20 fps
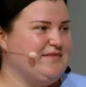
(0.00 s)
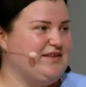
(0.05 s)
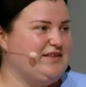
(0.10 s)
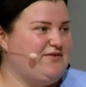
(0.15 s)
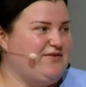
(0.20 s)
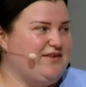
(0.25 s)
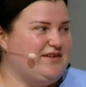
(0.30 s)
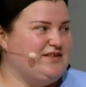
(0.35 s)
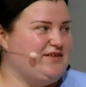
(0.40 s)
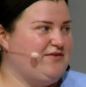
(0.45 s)

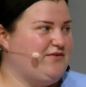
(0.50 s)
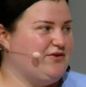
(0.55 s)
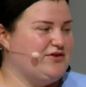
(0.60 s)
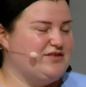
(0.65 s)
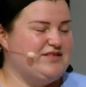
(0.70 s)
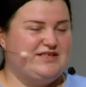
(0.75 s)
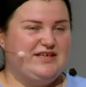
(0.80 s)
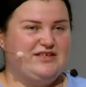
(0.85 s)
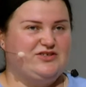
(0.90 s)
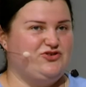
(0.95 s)
In
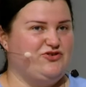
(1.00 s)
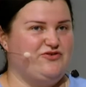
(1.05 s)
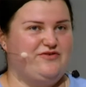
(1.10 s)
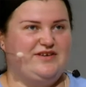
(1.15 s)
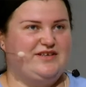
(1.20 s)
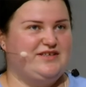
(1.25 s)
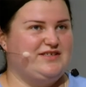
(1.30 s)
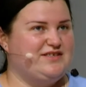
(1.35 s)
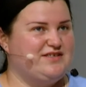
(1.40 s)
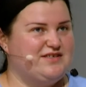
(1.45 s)
twenty-first
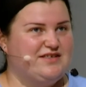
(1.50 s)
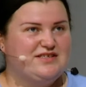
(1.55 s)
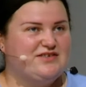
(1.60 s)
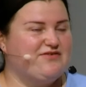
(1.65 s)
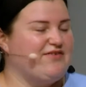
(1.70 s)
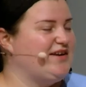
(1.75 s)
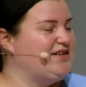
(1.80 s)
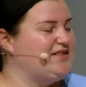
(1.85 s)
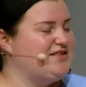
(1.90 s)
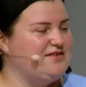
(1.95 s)
century, it's,
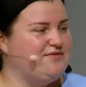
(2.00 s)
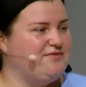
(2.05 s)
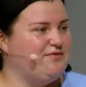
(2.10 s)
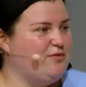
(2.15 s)
it's crazy,